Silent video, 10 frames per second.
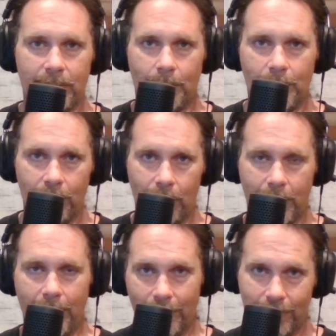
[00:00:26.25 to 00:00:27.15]
the Marvel
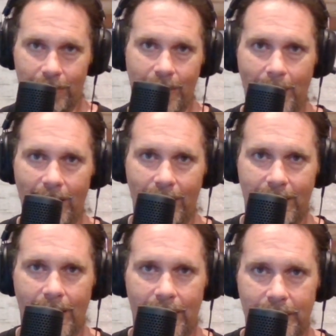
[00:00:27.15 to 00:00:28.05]
character Kamala
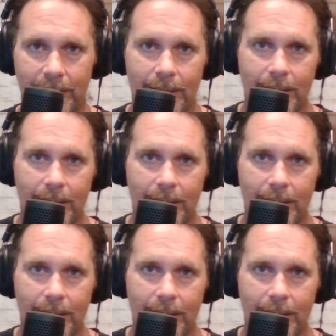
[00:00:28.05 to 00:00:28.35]
Khan.